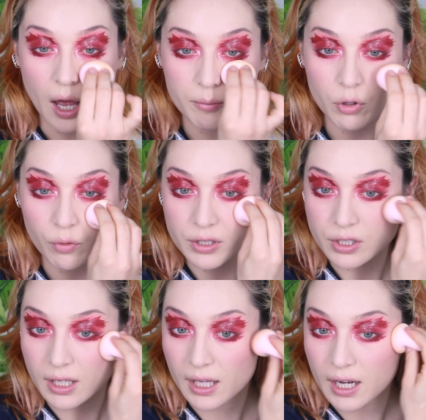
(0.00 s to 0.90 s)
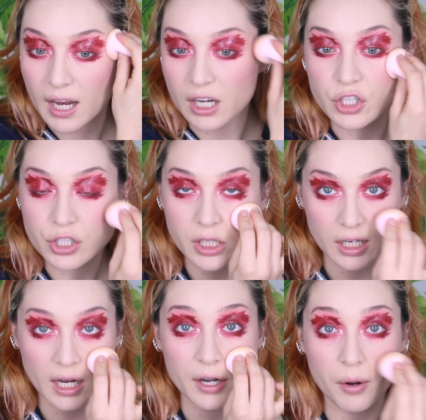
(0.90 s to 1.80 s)
I'm going to get a
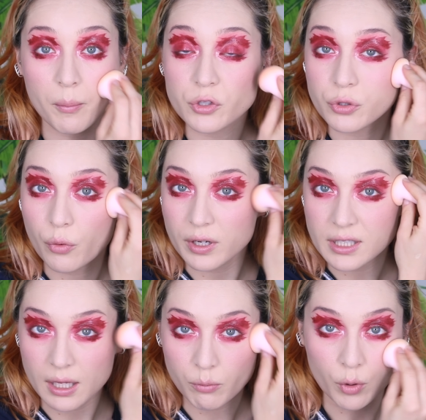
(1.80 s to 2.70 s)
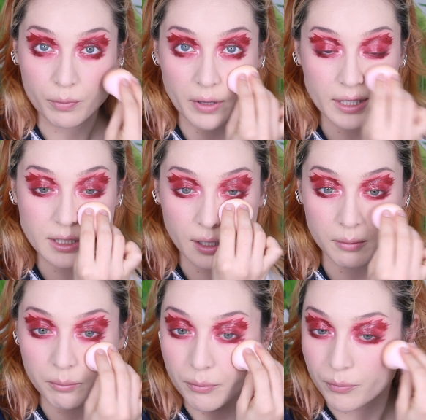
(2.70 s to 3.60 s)
sheen and I'm also going to get more
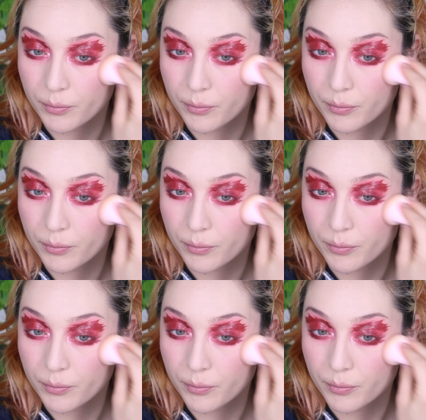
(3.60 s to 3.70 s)
playtime.